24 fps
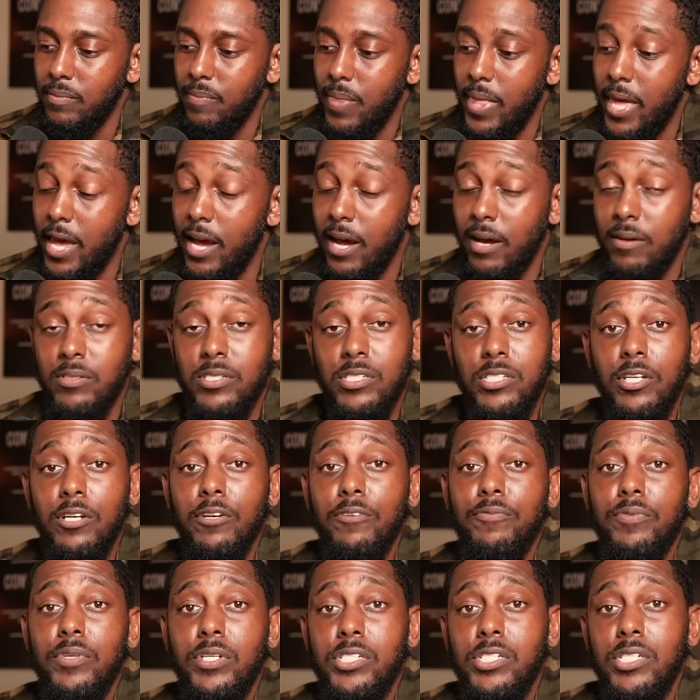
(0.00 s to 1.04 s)
have
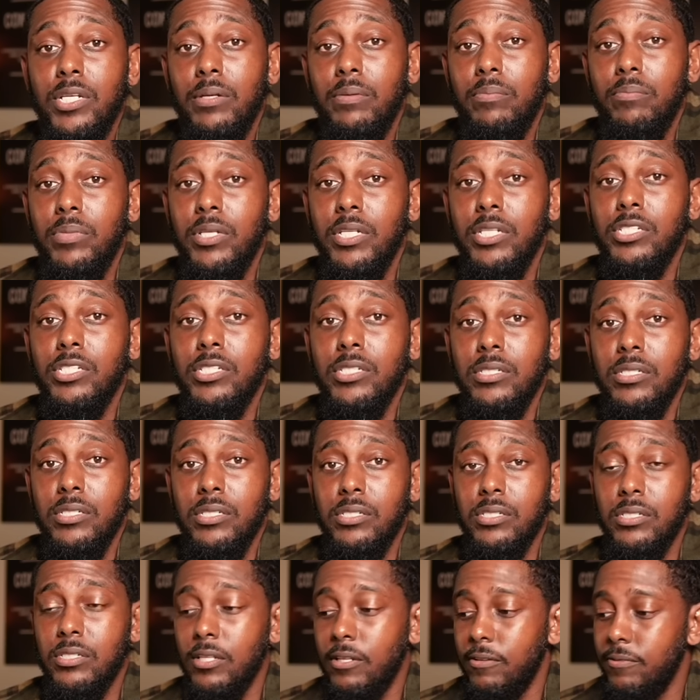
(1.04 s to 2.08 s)
selfish ambitions
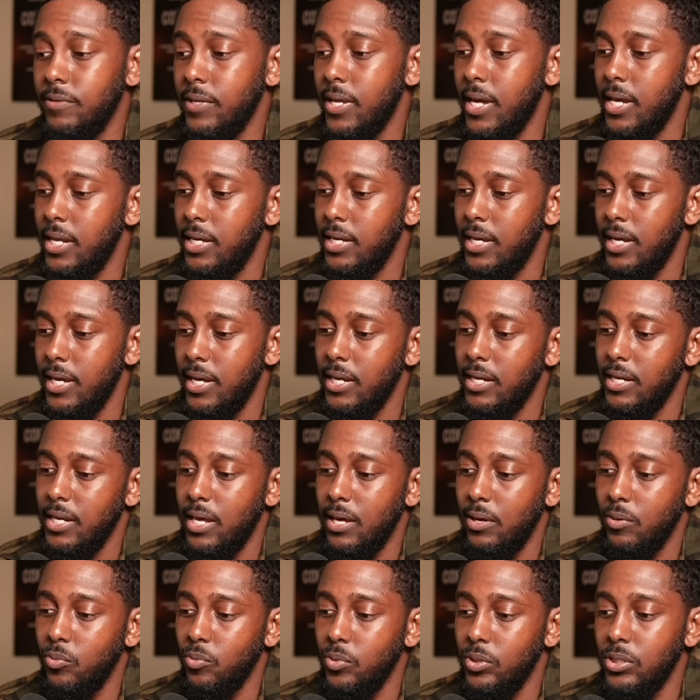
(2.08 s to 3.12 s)
and stuff like that,
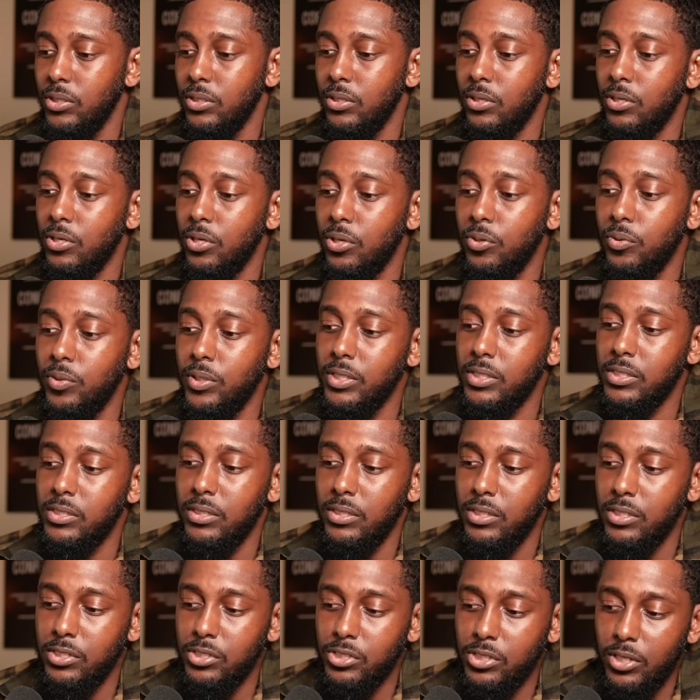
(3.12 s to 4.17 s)
that will go into
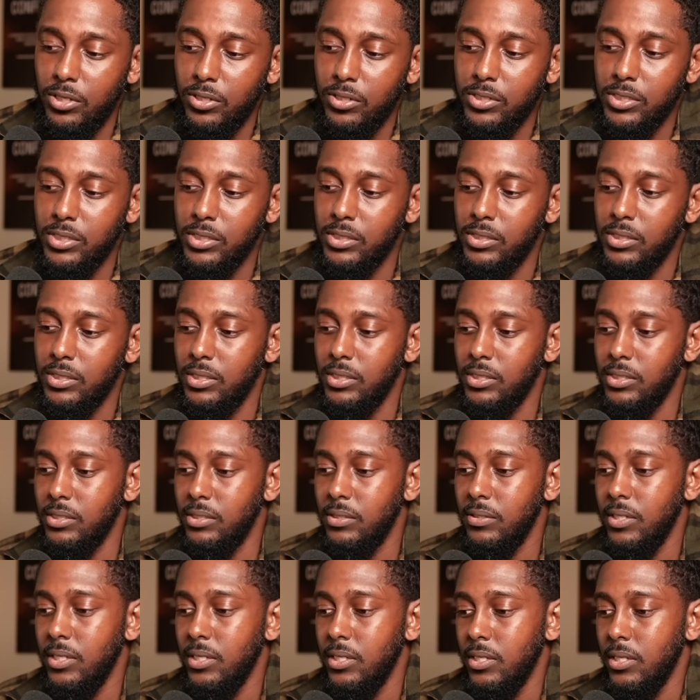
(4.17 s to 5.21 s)
the church and
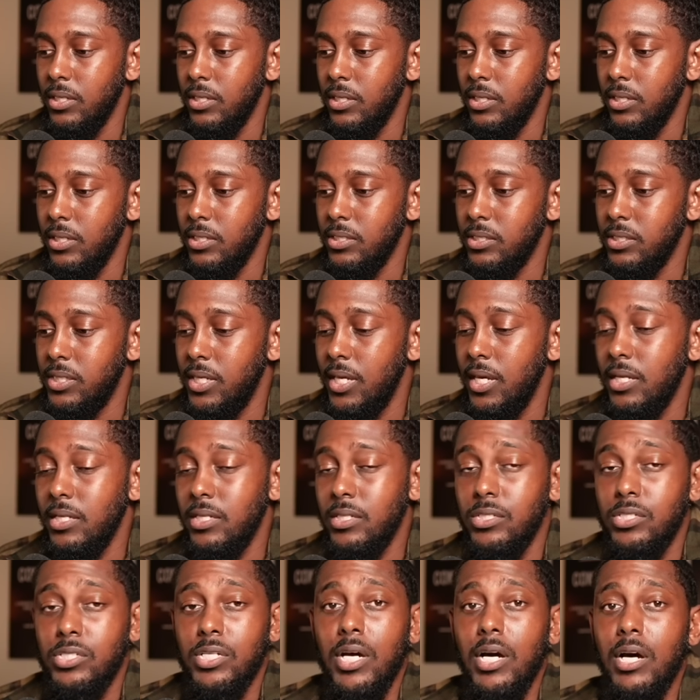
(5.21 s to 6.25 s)
take the
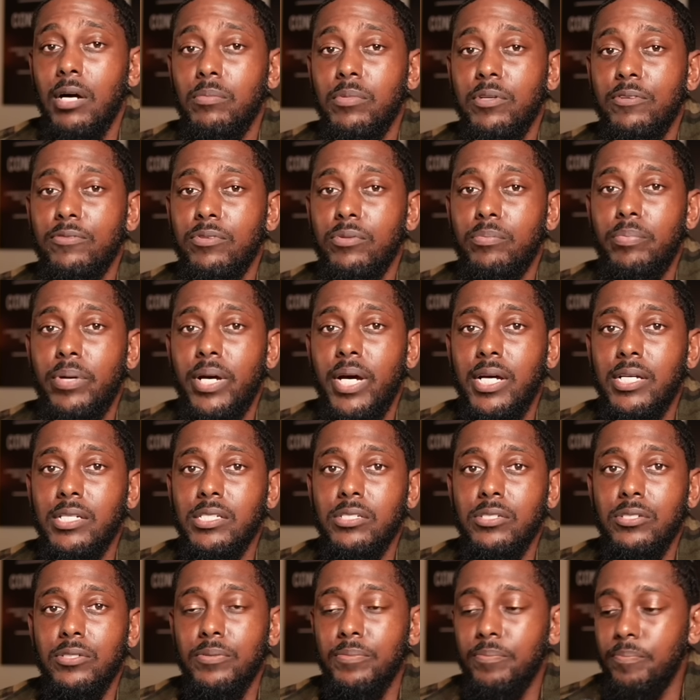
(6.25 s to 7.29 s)
job of a
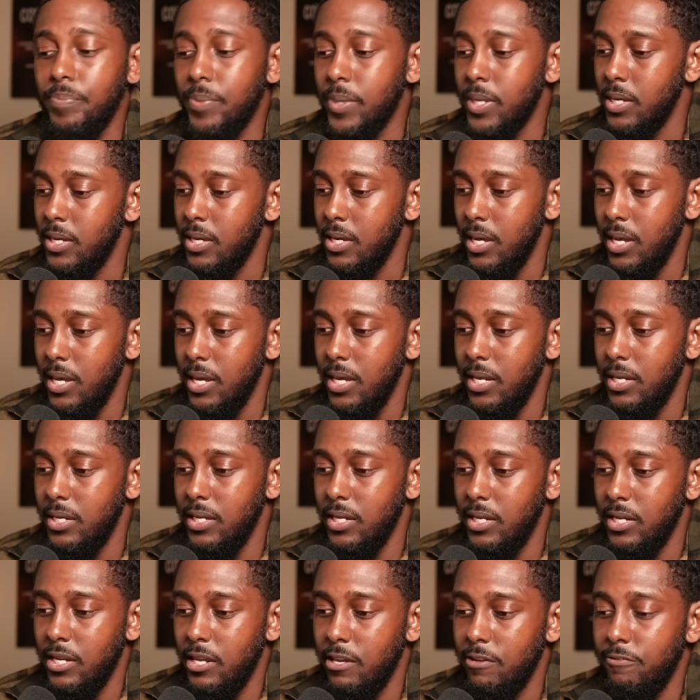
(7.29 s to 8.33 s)
pastor, and
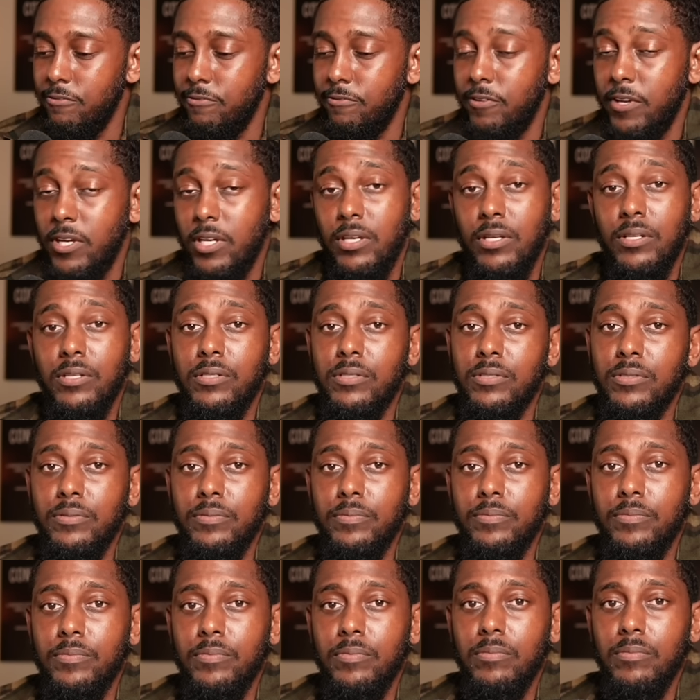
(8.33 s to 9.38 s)
then they fail
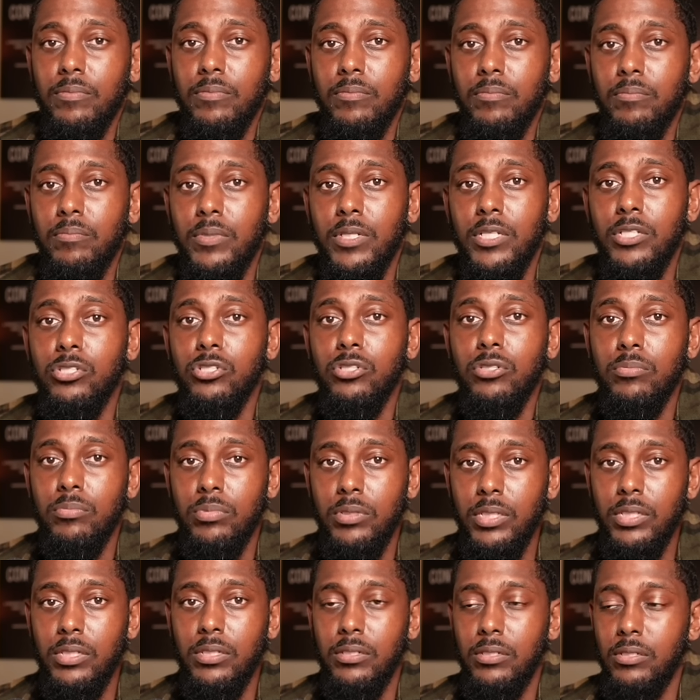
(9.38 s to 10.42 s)

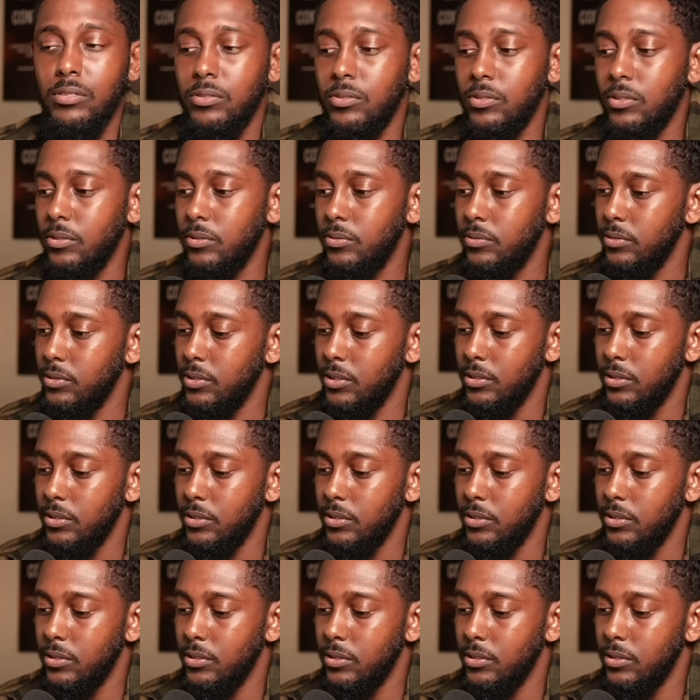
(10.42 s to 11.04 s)
miserably. You know,